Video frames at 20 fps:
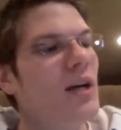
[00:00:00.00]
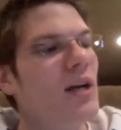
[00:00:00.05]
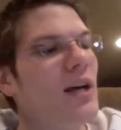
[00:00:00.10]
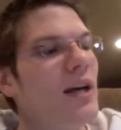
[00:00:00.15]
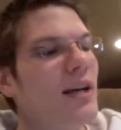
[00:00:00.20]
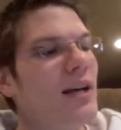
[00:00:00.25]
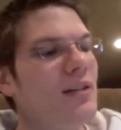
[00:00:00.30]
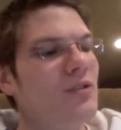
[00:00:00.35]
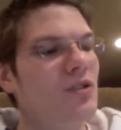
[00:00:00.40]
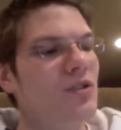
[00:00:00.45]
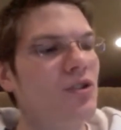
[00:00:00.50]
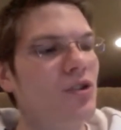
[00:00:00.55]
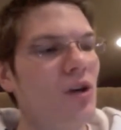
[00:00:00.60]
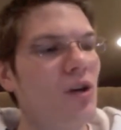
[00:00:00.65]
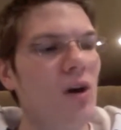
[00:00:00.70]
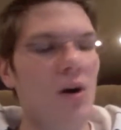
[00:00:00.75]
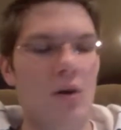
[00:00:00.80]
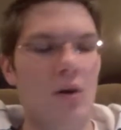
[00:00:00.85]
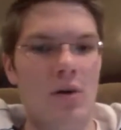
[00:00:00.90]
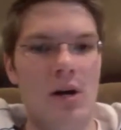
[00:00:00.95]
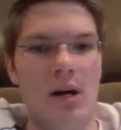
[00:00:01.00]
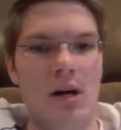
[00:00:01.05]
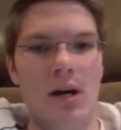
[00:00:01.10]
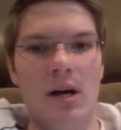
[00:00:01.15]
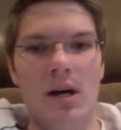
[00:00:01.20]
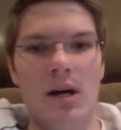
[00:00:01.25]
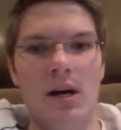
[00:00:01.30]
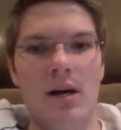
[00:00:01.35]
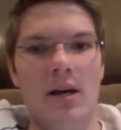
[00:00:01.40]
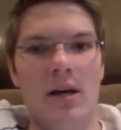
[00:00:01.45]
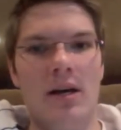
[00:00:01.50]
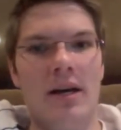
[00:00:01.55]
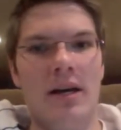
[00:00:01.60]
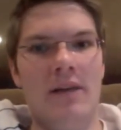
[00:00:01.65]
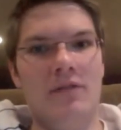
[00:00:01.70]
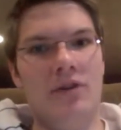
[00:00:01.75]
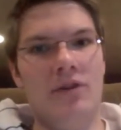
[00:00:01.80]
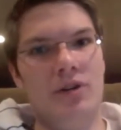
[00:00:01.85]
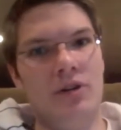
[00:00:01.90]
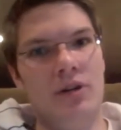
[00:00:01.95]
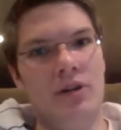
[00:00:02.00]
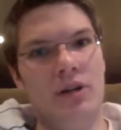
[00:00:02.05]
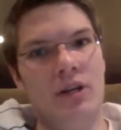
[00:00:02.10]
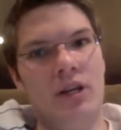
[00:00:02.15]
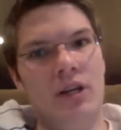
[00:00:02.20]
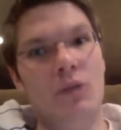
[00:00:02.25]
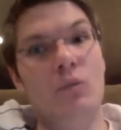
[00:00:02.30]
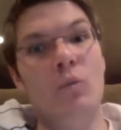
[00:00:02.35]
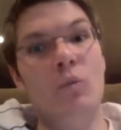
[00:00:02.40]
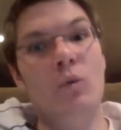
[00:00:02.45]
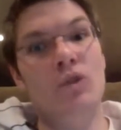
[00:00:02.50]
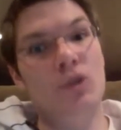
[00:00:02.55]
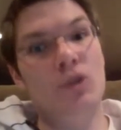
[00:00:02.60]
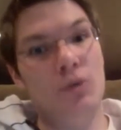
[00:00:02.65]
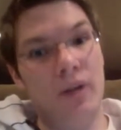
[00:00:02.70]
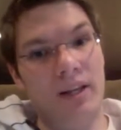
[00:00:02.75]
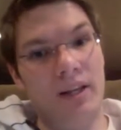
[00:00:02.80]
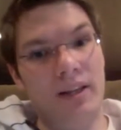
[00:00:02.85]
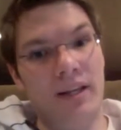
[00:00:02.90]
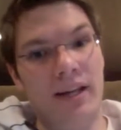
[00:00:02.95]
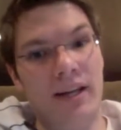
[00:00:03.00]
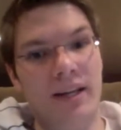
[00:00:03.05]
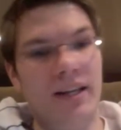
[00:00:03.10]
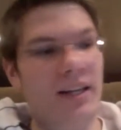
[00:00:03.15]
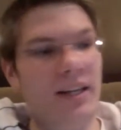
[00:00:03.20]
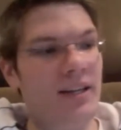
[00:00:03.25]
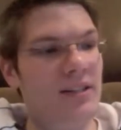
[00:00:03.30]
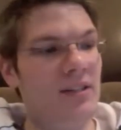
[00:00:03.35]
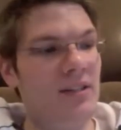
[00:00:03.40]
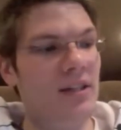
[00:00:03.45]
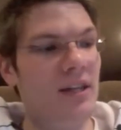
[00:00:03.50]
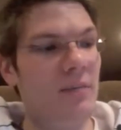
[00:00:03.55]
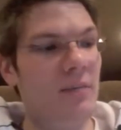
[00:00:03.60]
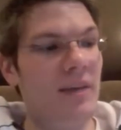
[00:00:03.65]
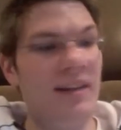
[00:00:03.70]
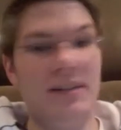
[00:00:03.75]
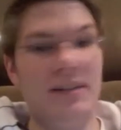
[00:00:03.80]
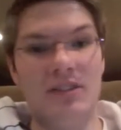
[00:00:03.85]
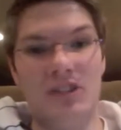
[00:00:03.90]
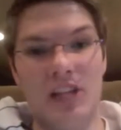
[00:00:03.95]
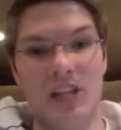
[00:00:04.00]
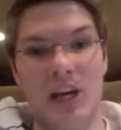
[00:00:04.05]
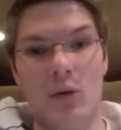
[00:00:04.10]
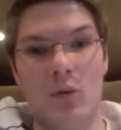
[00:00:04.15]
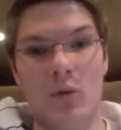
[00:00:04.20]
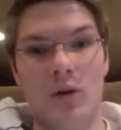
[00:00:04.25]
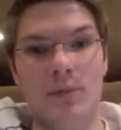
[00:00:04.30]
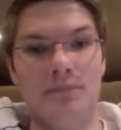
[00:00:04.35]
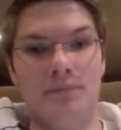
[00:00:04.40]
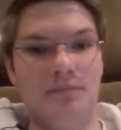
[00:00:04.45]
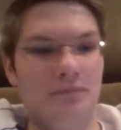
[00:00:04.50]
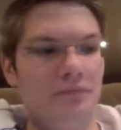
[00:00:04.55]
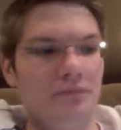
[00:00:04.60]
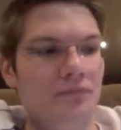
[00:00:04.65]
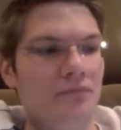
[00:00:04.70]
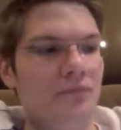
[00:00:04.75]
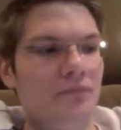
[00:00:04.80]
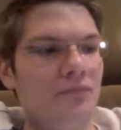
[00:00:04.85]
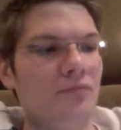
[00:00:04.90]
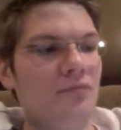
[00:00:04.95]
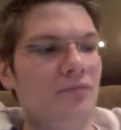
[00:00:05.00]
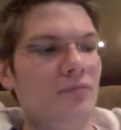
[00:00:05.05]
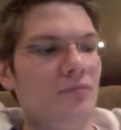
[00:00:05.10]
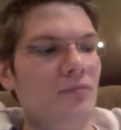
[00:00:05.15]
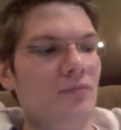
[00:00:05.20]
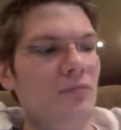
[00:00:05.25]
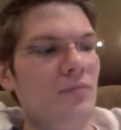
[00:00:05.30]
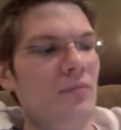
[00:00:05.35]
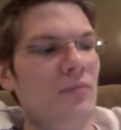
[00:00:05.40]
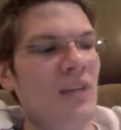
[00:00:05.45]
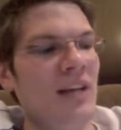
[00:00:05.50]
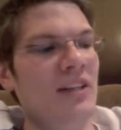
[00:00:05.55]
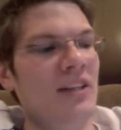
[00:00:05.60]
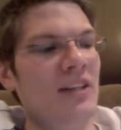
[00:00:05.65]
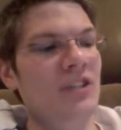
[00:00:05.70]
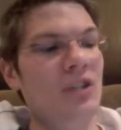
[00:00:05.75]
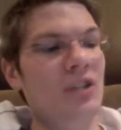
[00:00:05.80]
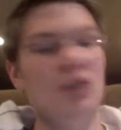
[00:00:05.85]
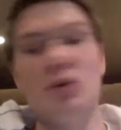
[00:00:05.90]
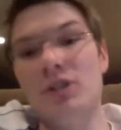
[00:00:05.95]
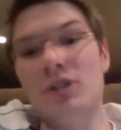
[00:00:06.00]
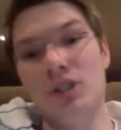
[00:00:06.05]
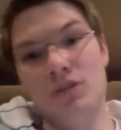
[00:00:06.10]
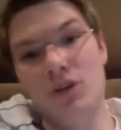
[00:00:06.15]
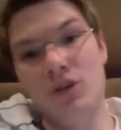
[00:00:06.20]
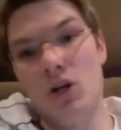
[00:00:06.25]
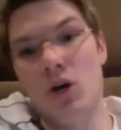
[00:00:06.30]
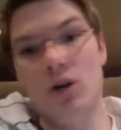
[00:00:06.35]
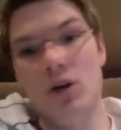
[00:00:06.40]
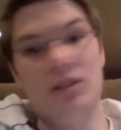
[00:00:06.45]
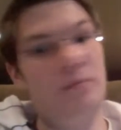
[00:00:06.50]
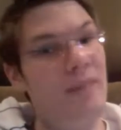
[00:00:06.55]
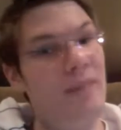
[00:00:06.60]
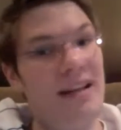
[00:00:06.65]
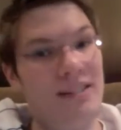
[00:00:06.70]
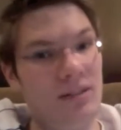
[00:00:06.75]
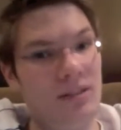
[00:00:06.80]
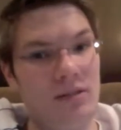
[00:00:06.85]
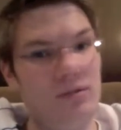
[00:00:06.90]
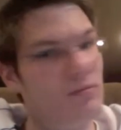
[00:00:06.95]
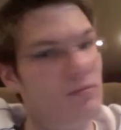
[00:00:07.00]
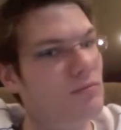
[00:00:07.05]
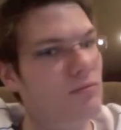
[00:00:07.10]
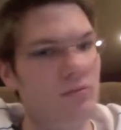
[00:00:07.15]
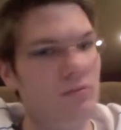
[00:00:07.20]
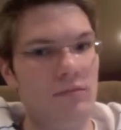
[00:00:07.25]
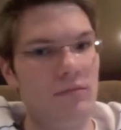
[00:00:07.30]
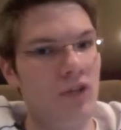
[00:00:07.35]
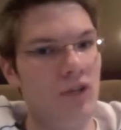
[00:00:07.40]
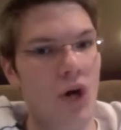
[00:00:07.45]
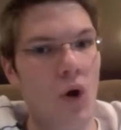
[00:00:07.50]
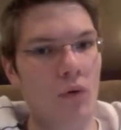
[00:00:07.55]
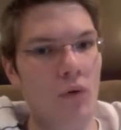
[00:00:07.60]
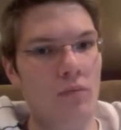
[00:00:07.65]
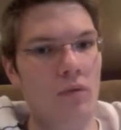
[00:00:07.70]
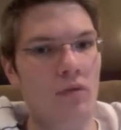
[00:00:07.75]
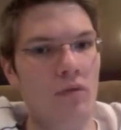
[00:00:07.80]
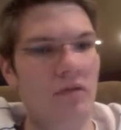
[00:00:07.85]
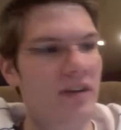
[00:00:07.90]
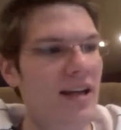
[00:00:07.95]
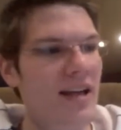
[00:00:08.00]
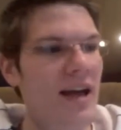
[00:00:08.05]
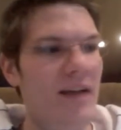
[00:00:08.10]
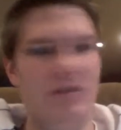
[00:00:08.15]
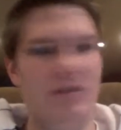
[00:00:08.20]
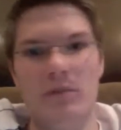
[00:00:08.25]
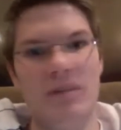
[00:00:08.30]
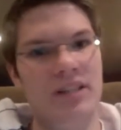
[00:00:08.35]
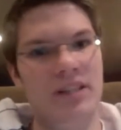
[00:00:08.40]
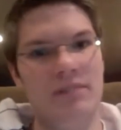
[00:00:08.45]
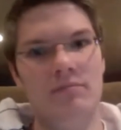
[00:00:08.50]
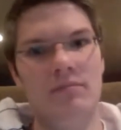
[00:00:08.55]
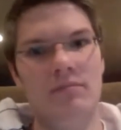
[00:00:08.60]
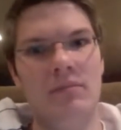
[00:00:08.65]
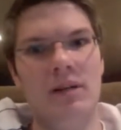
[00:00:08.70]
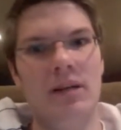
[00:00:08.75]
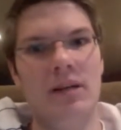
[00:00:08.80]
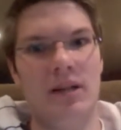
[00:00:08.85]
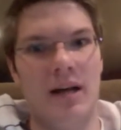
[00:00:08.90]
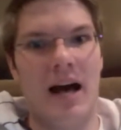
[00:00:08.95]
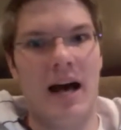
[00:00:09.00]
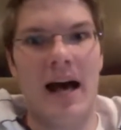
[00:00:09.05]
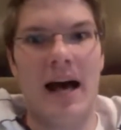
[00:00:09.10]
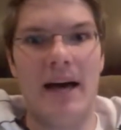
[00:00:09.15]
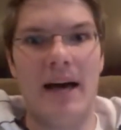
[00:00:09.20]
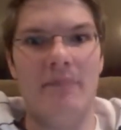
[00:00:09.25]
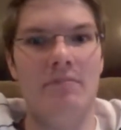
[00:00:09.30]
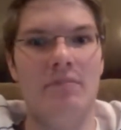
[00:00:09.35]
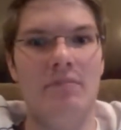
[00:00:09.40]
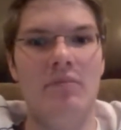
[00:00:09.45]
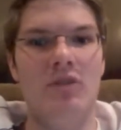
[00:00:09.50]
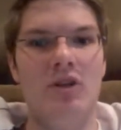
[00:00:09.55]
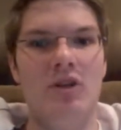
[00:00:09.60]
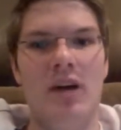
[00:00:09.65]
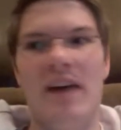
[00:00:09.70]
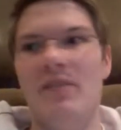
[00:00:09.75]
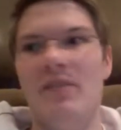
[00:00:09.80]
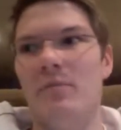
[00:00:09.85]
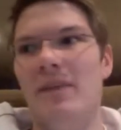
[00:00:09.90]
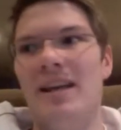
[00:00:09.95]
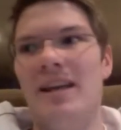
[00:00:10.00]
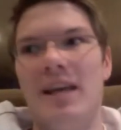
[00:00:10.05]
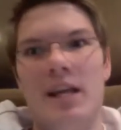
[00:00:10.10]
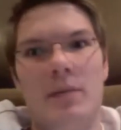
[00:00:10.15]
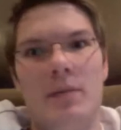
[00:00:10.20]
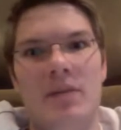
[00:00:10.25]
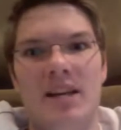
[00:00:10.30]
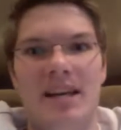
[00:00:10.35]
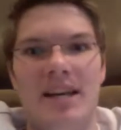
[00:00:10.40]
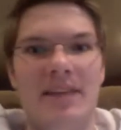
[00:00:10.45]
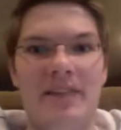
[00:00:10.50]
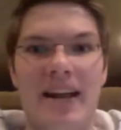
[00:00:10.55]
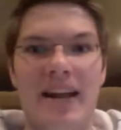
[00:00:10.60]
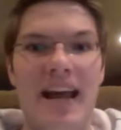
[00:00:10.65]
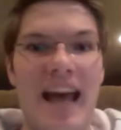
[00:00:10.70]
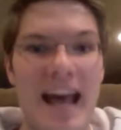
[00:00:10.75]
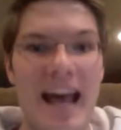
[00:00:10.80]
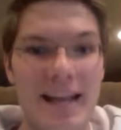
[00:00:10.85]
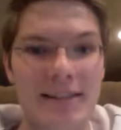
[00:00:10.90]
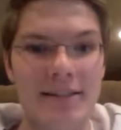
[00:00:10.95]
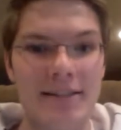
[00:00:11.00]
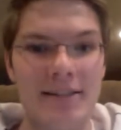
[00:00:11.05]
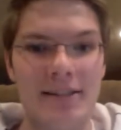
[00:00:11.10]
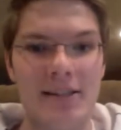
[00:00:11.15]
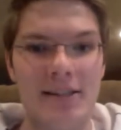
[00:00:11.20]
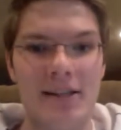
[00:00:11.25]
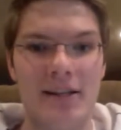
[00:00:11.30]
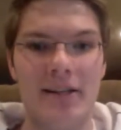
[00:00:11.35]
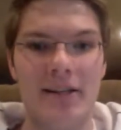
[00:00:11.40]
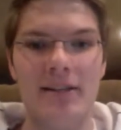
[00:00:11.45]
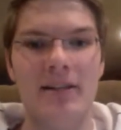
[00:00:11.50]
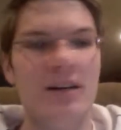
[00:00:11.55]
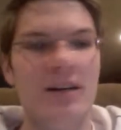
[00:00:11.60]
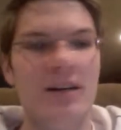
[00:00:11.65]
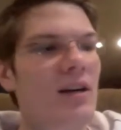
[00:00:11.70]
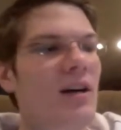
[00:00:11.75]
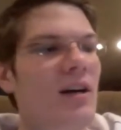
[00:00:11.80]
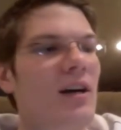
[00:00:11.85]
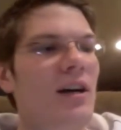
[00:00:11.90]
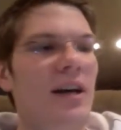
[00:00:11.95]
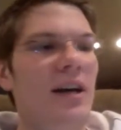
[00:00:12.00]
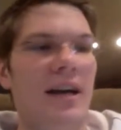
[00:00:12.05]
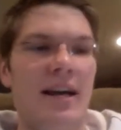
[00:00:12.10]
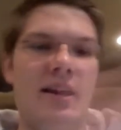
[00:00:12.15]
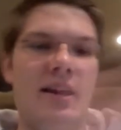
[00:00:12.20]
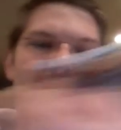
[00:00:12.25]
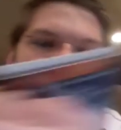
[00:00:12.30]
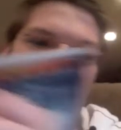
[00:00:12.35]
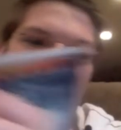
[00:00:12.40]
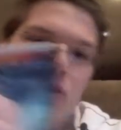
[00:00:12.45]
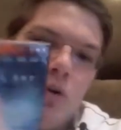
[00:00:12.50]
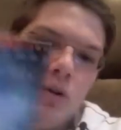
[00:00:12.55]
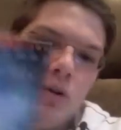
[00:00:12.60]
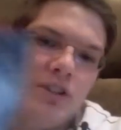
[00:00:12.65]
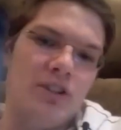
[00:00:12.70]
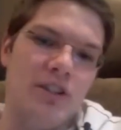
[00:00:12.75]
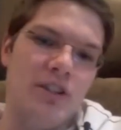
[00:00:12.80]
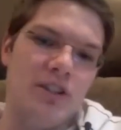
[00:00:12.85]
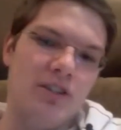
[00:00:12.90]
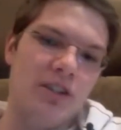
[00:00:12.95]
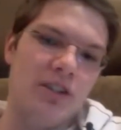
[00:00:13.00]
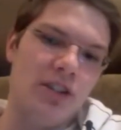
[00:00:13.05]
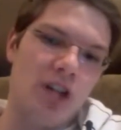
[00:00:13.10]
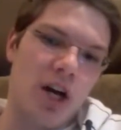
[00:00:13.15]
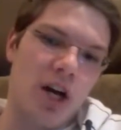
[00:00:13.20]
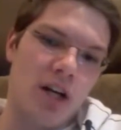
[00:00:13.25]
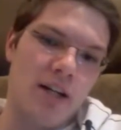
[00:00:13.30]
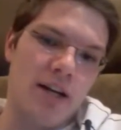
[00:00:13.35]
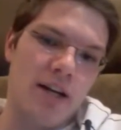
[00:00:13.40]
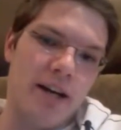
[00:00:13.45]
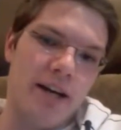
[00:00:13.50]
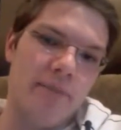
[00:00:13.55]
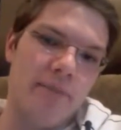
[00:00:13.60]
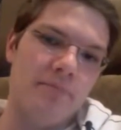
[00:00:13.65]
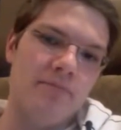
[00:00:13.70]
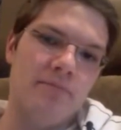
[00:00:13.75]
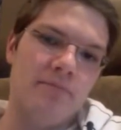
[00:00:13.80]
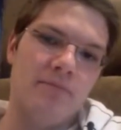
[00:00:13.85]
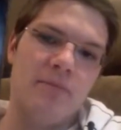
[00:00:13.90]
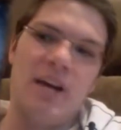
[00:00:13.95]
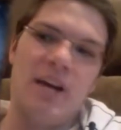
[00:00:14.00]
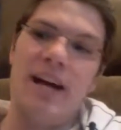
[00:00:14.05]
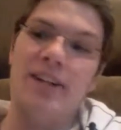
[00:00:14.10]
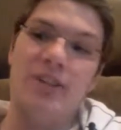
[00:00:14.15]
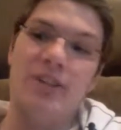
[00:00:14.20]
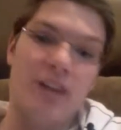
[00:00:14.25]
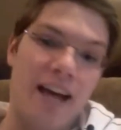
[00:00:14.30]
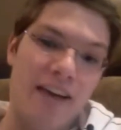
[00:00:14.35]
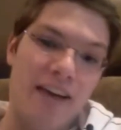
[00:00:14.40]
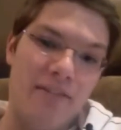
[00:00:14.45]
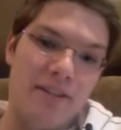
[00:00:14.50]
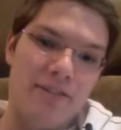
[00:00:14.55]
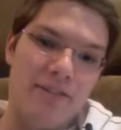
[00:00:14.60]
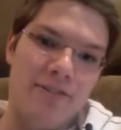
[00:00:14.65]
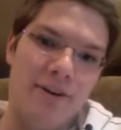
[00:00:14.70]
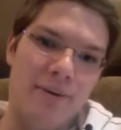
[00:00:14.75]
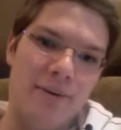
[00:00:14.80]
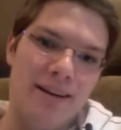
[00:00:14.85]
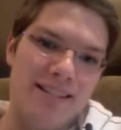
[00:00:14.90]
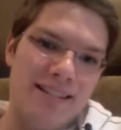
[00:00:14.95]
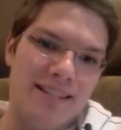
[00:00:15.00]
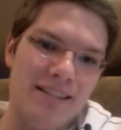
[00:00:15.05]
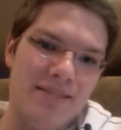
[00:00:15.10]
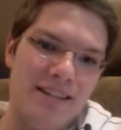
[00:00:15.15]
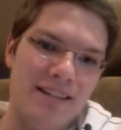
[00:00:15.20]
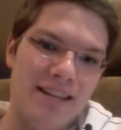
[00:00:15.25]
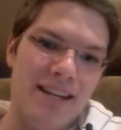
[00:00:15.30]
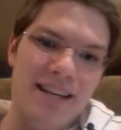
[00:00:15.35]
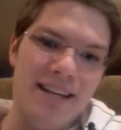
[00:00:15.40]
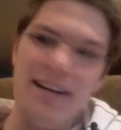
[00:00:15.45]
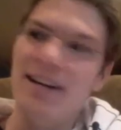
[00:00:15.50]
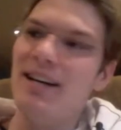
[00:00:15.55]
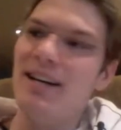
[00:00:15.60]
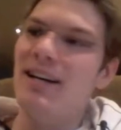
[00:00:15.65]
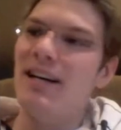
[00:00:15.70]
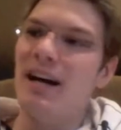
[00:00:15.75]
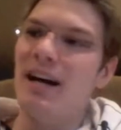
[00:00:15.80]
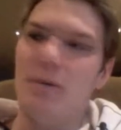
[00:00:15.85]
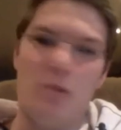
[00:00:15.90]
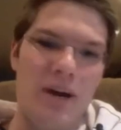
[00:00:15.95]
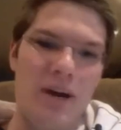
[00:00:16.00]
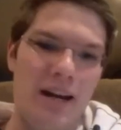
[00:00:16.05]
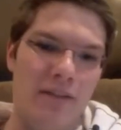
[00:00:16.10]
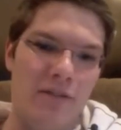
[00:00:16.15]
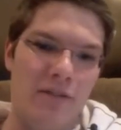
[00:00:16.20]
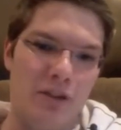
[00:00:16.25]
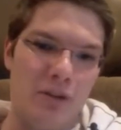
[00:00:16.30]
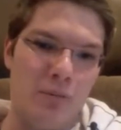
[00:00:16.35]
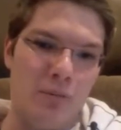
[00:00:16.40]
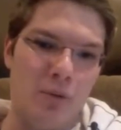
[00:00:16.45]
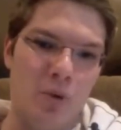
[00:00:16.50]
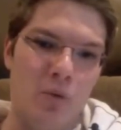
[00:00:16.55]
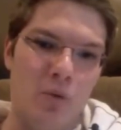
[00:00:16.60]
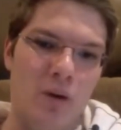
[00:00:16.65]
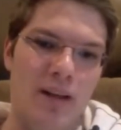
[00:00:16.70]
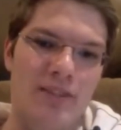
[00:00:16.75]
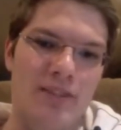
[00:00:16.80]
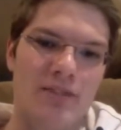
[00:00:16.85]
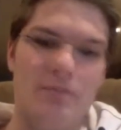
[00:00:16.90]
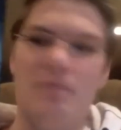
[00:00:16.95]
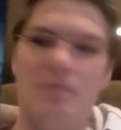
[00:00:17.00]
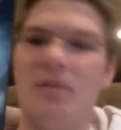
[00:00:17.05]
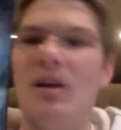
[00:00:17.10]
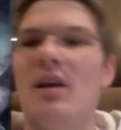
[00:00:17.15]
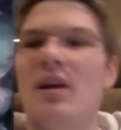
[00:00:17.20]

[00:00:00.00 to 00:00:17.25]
And so after he was greenlit, he made the sequel. And this is Christopher Nolan's best known movie. I haven't met anybody yet that hasn't seen it. And that, of course, is The Dark Knight. I actually have this film on DVD. I'm waiting for the Blu-rays.